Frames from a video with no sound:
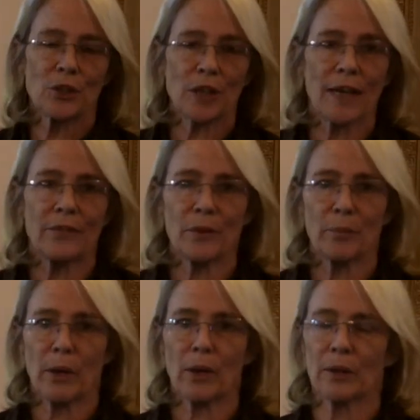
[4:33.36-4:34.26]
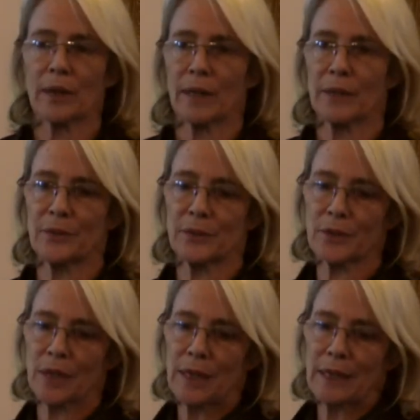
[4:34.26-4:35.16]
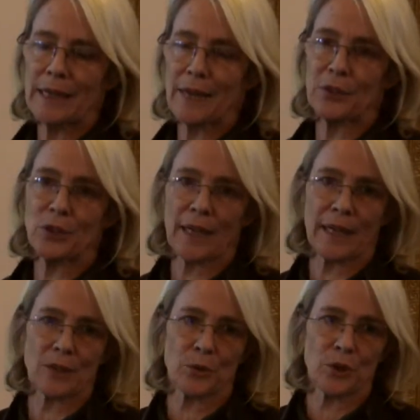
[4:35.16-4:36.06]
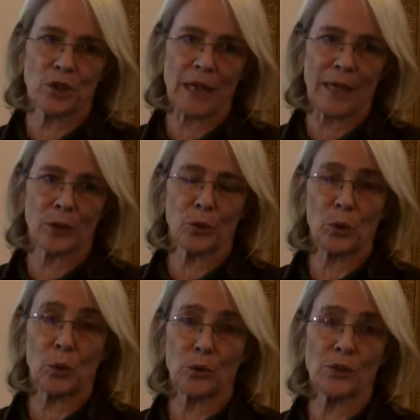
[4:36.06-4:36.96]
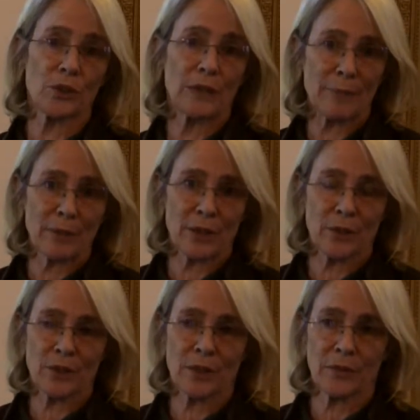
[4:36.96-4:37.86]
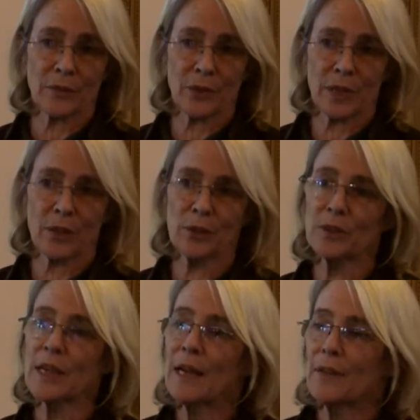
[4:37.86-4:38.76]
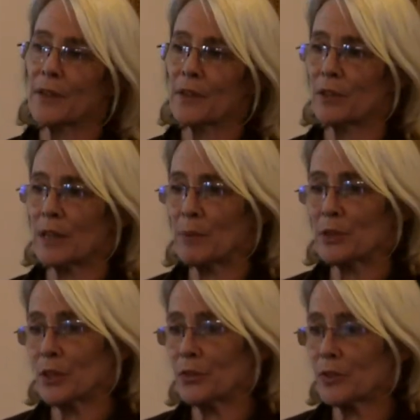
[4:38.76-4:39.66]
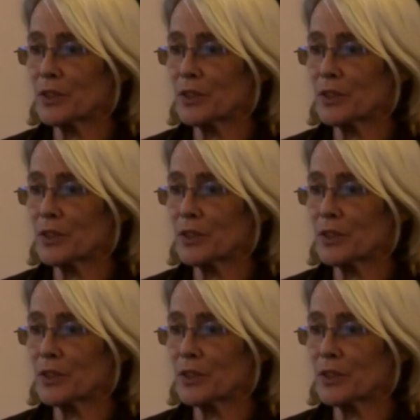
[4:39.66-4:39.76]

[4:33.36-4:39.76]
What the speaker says: chafer bug and leather jackets which attack your lawns. There are nematodes for those. Then there are nematodes for